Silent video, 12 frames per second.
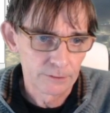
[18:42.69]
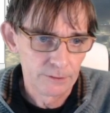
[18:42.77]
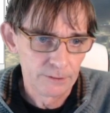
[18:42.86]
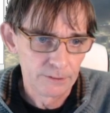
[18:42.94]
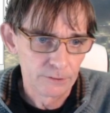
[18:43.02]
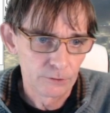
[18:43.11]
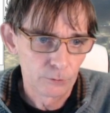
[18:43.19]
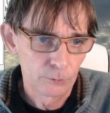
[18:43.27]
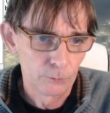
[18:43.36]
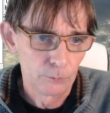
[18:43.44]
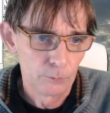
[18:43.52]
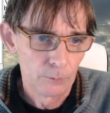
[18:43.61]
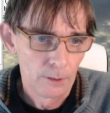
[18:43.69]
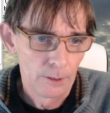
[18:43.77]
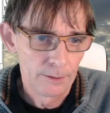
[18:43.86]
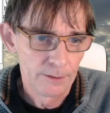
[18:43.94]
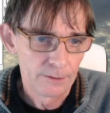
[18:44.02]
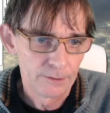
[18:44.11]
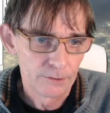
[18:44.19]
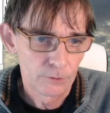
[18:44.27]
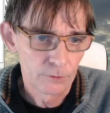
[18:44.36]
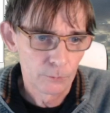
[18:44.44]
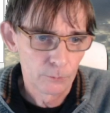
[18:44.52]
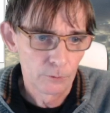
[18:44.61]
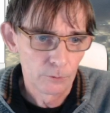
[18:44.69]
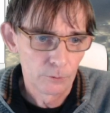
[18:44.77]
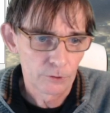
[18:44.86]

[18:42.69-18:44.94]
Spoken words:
and this is 2, and this is 2.